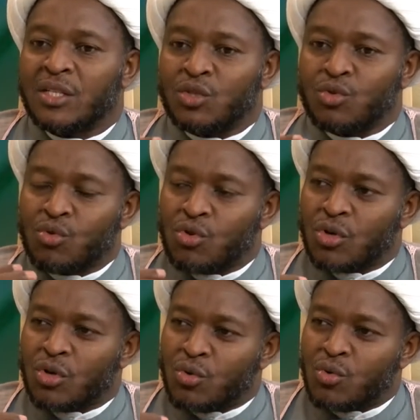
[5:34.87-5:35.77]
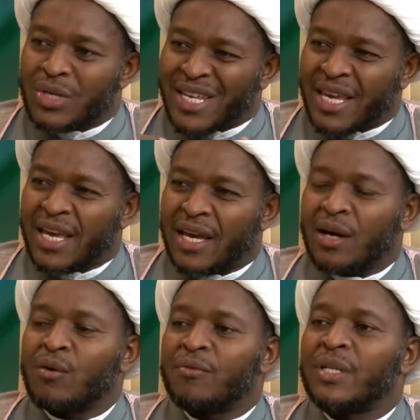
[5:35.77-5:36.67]
took good care
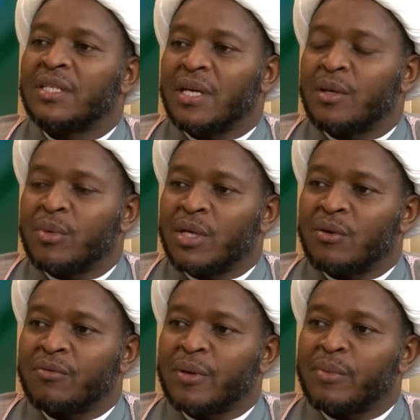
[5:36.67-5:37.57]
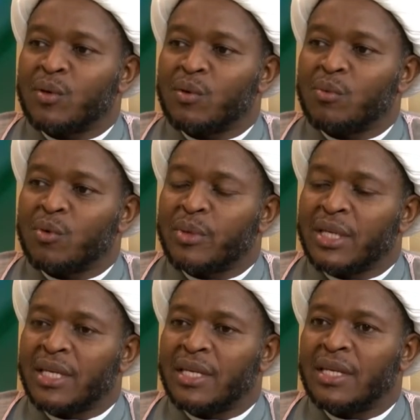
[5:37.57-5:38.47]
of the tarbiyah of Amirul
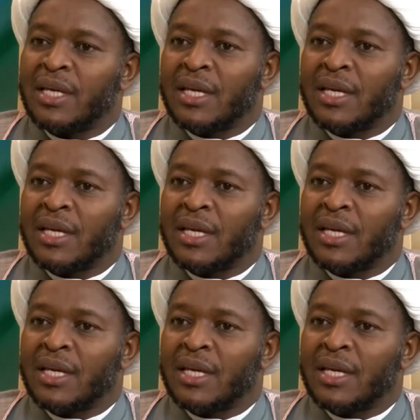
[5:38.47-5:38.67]
Mu'minin,